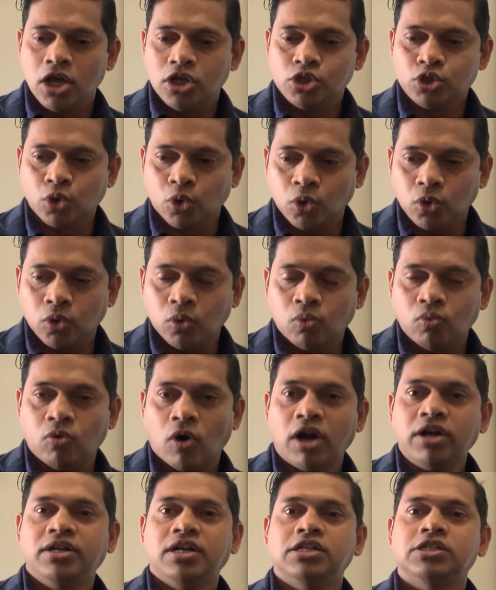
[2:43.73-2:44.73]
So
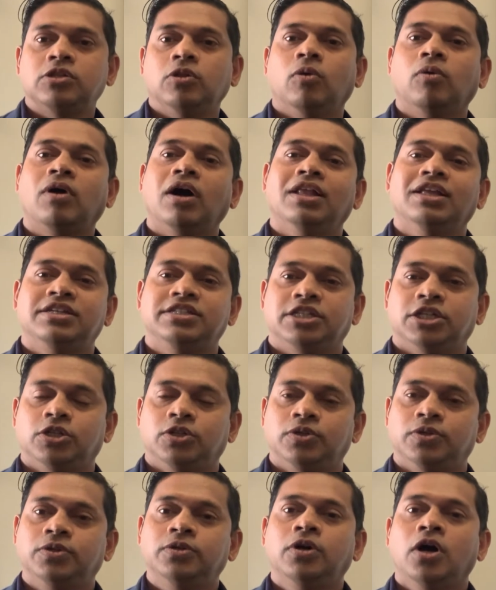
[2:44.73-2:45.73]
what does local
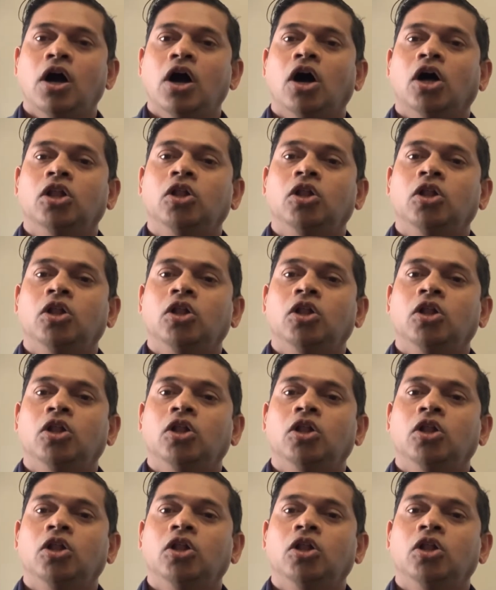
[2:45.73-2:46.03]
agent do?